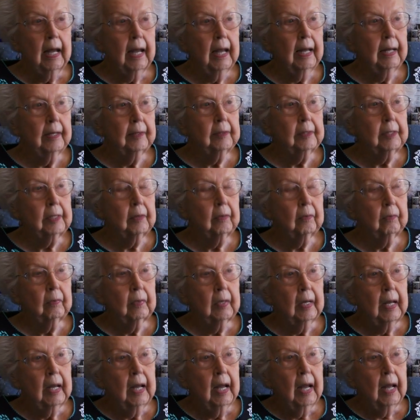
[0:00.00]
And um,
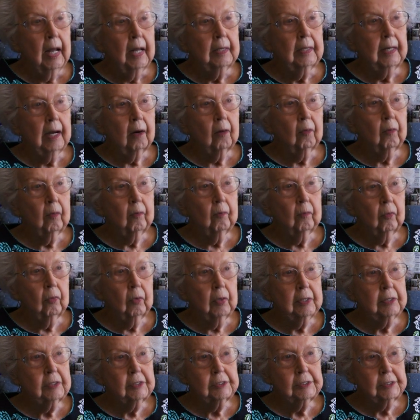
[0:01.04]
now
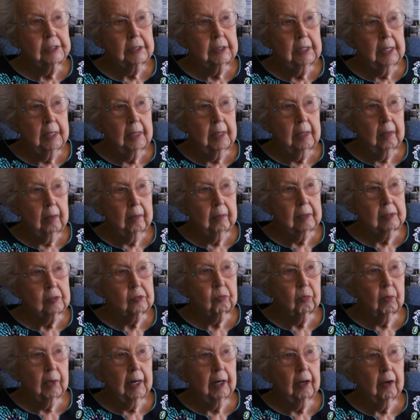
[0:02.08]
Marin City
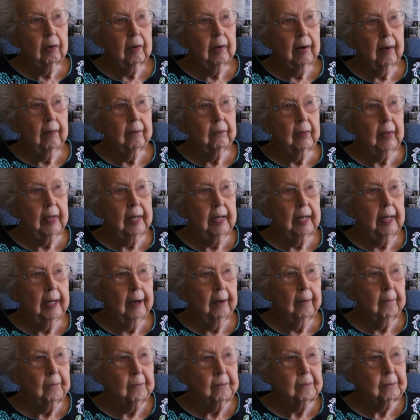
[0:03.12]
was where the
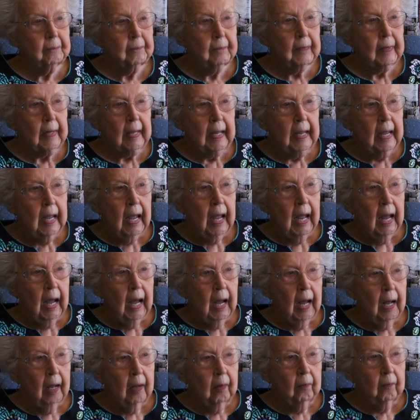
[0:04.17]
um,
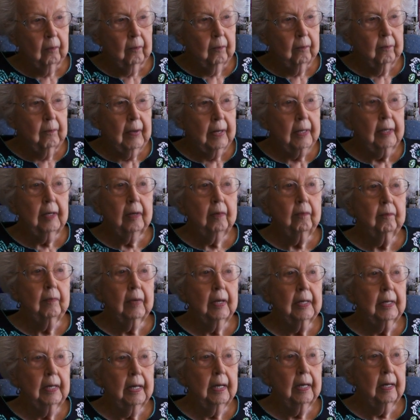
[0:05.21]
uh, many,
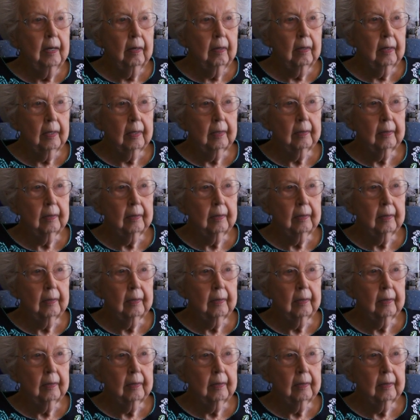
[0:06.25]
many,